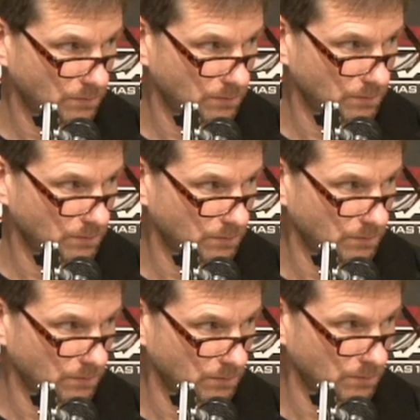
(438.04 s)

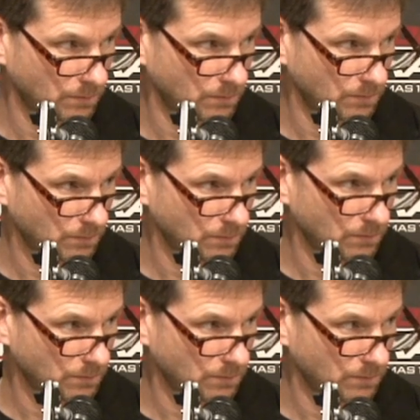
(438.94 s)

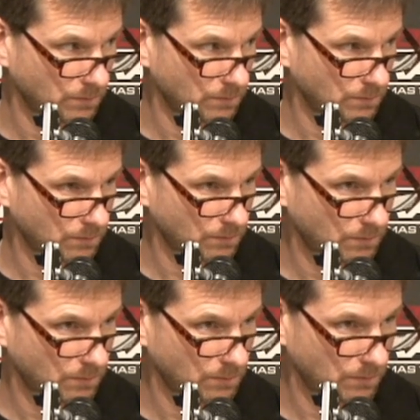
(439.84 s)

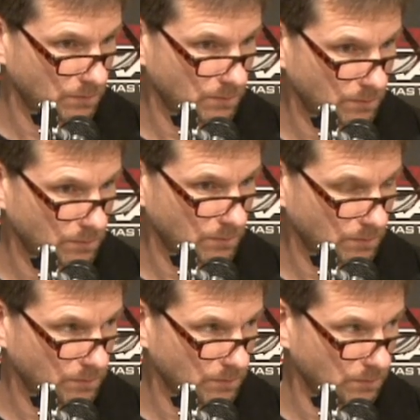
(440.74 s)

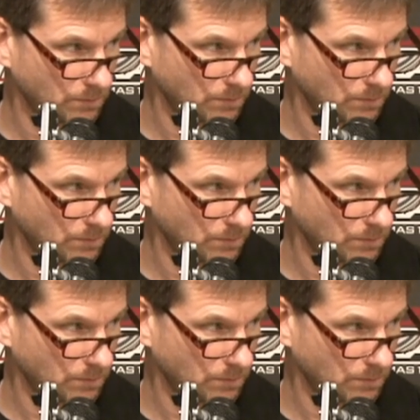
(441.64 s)
(silent)